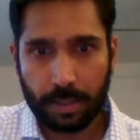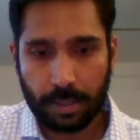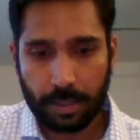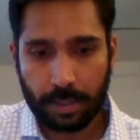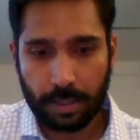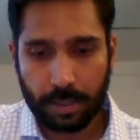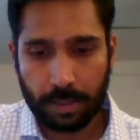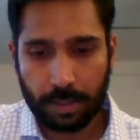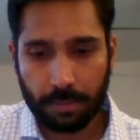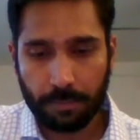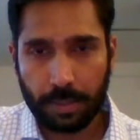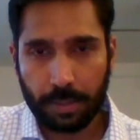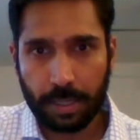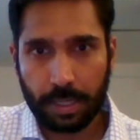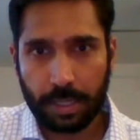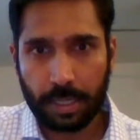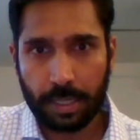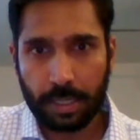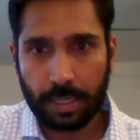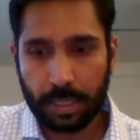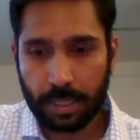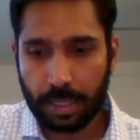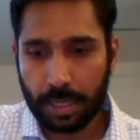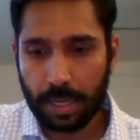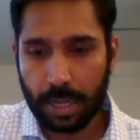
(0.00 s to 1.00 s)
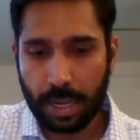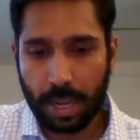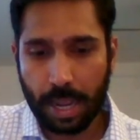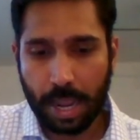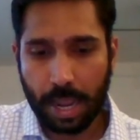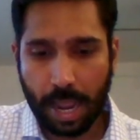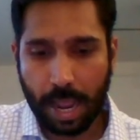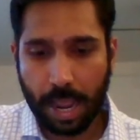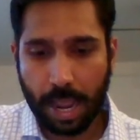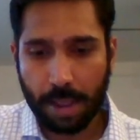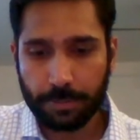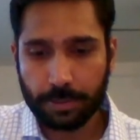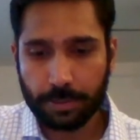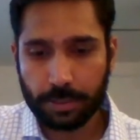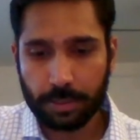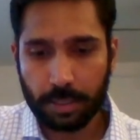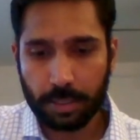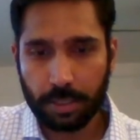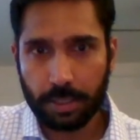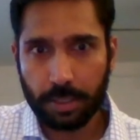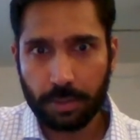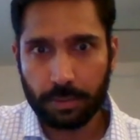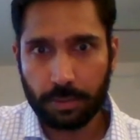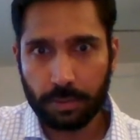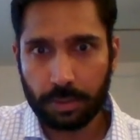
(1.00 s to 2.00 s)
then mean
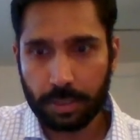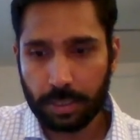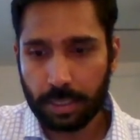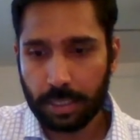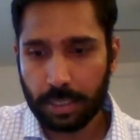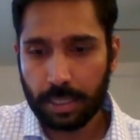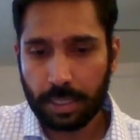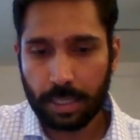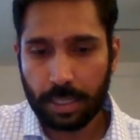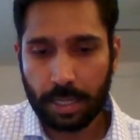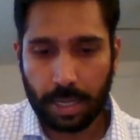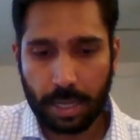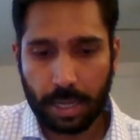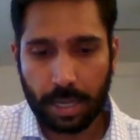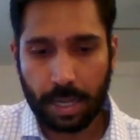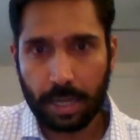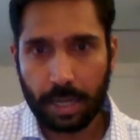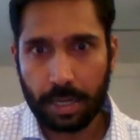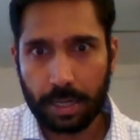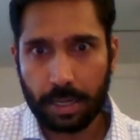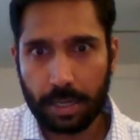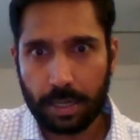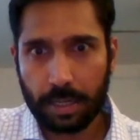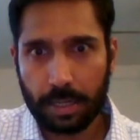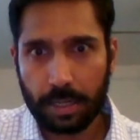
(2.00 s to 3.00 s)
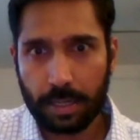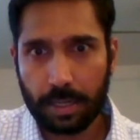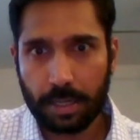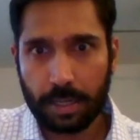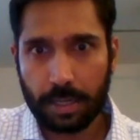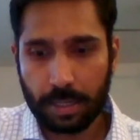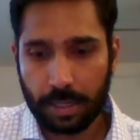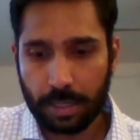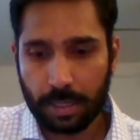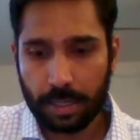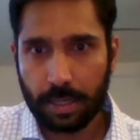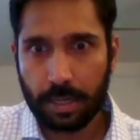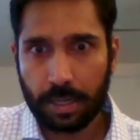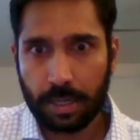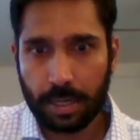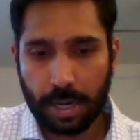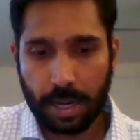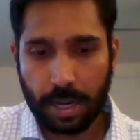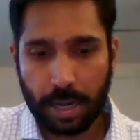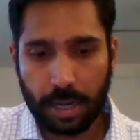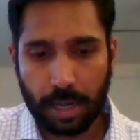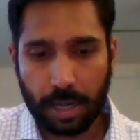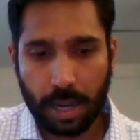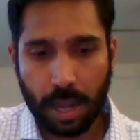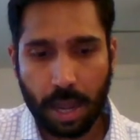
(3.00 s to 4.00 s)
absolute error, and